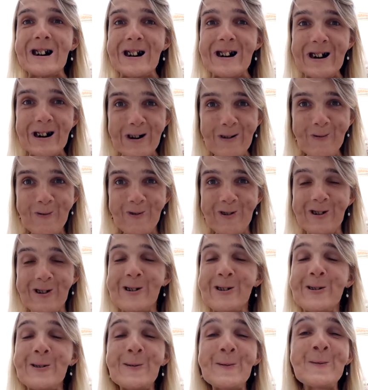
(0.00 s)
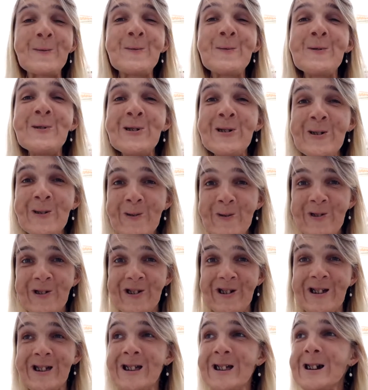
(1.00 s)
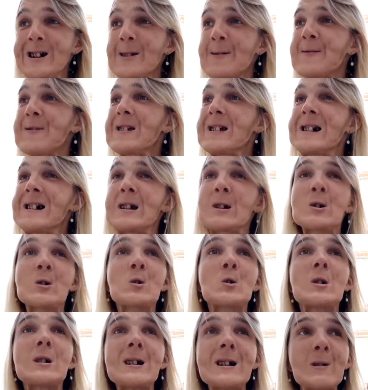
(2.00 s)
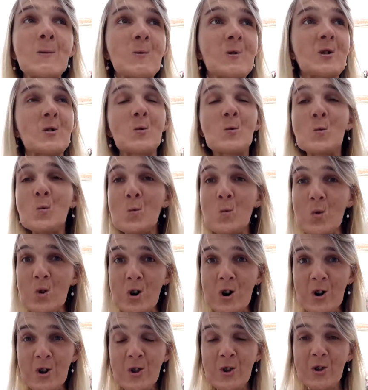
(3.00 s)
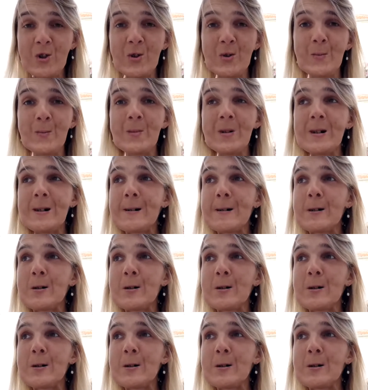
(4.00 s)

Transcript: our future self, like our quantum